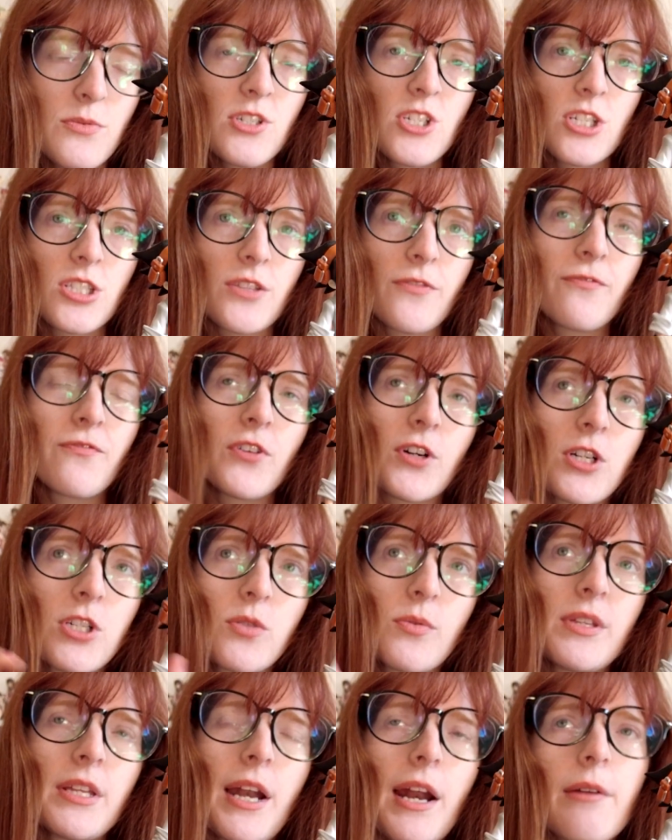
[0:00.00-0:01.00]
was just the first
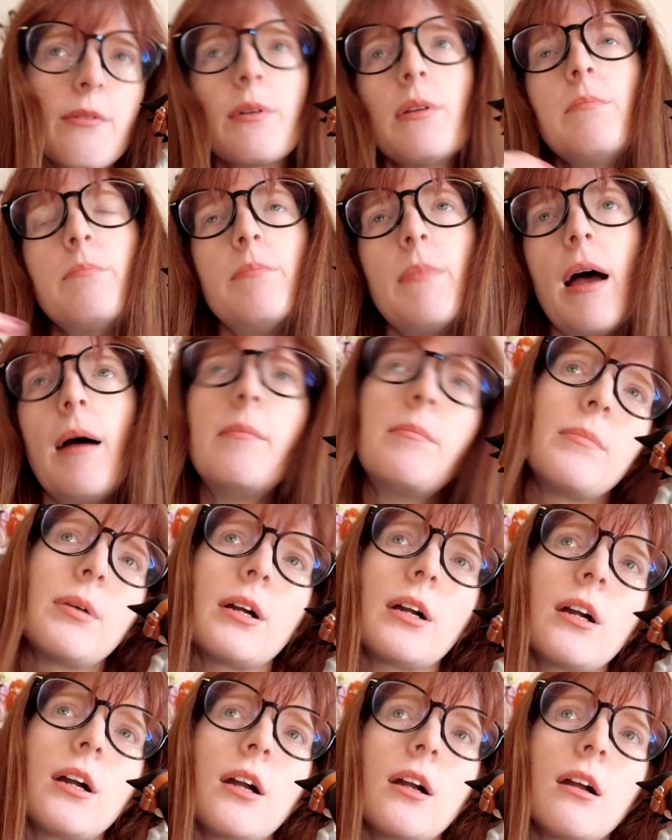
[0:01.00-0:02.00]
one that I
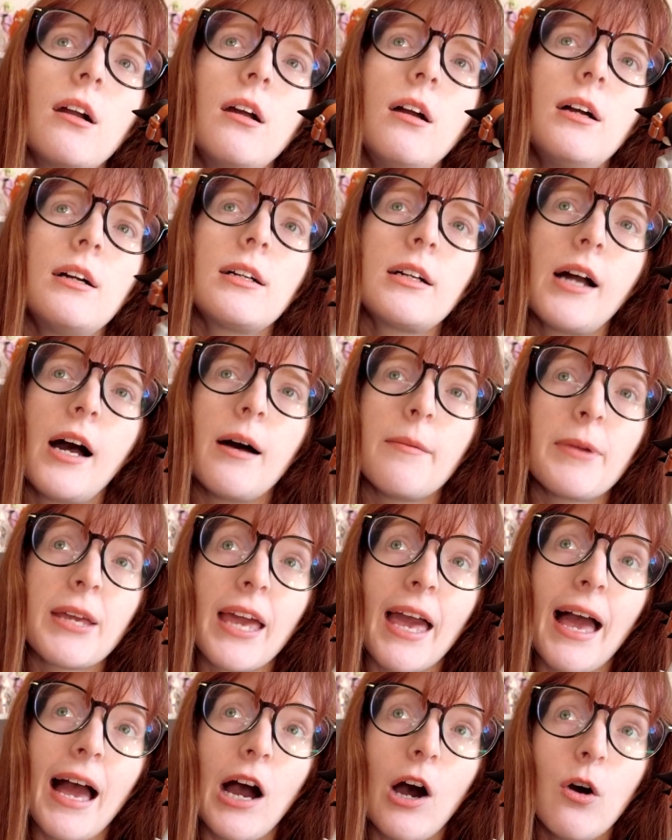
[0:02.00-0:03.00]
remember coming
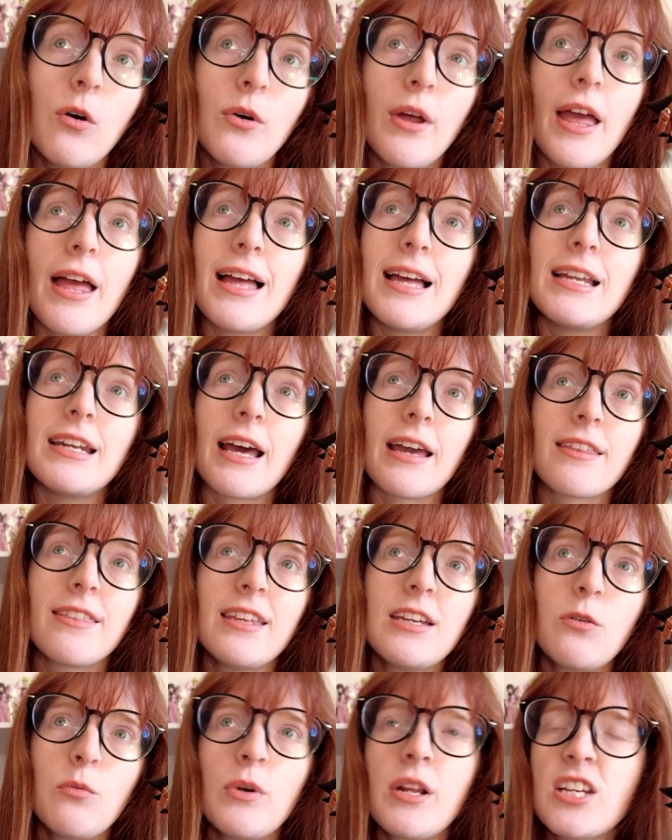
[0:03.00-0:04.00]
out, and I
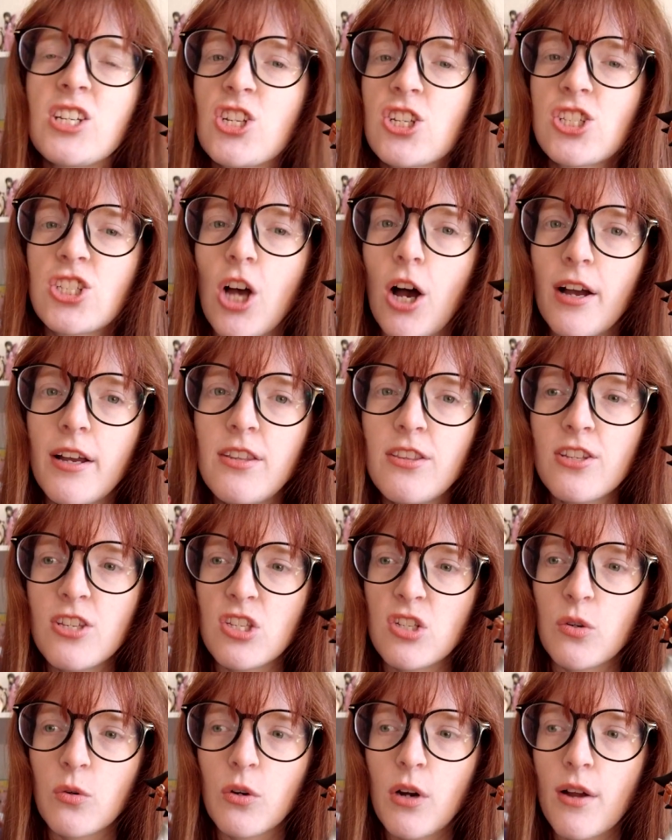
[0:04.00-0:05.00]
think when I just saw it in the
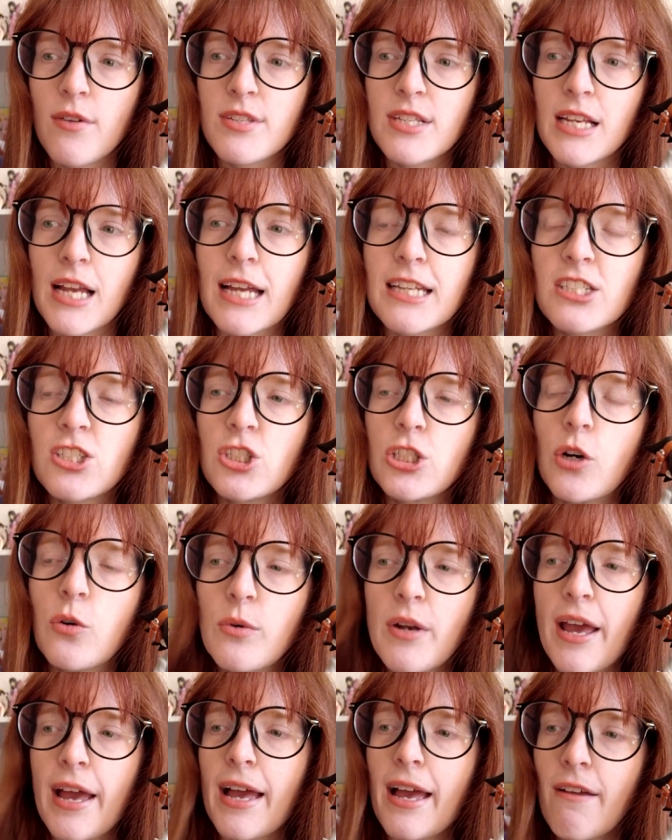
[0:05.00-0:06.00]
store, I was like, I
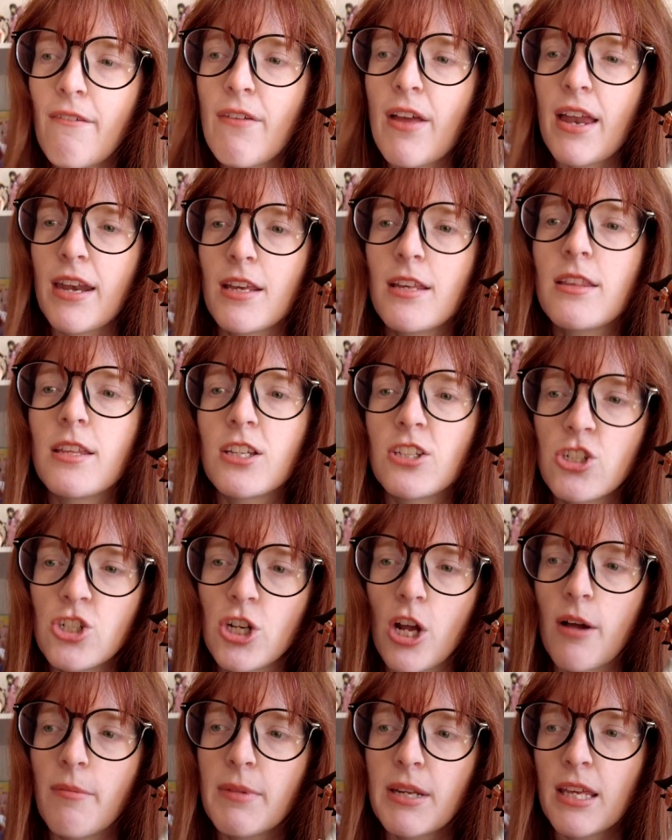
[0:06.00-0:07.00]
don't have anything
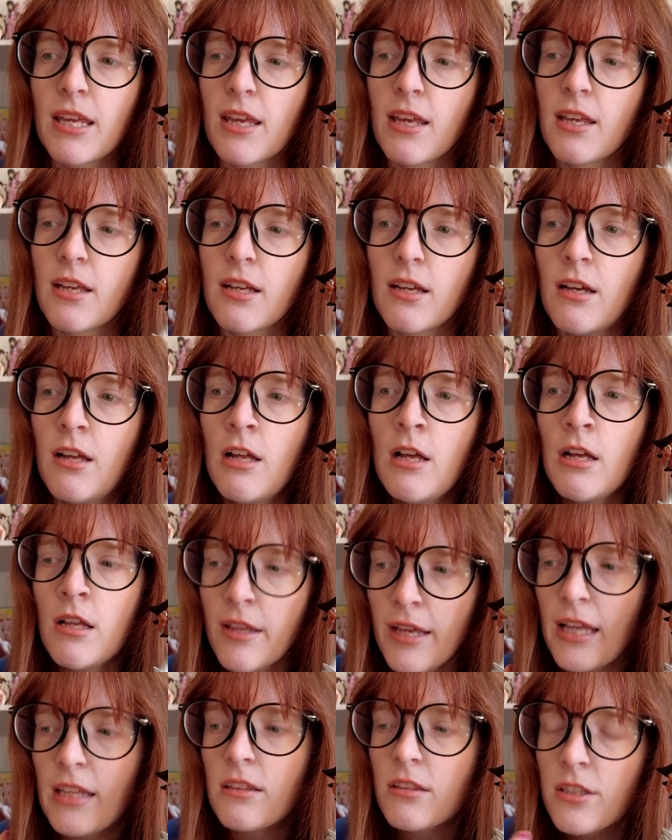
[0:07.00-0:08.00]
Shaman King.
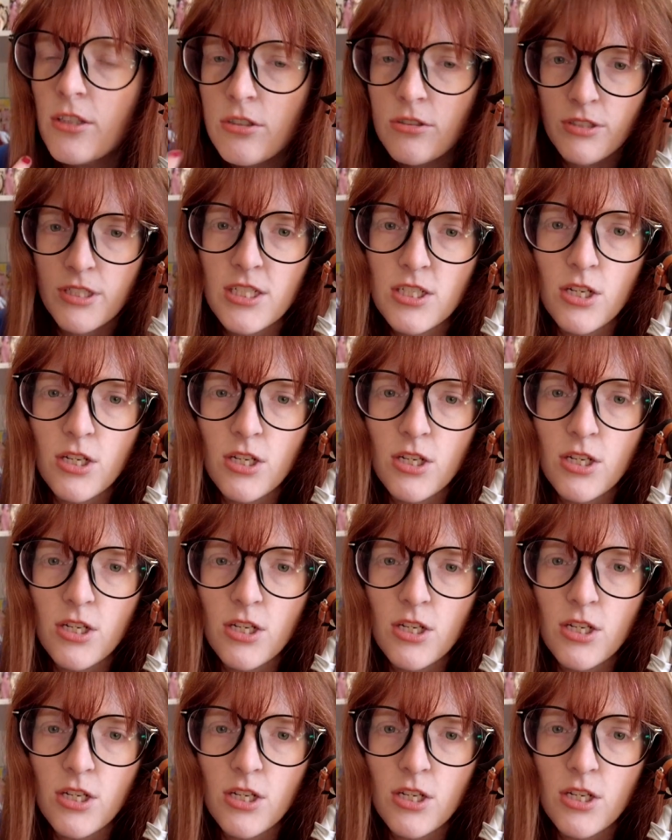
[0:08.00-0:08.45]
Like, I literally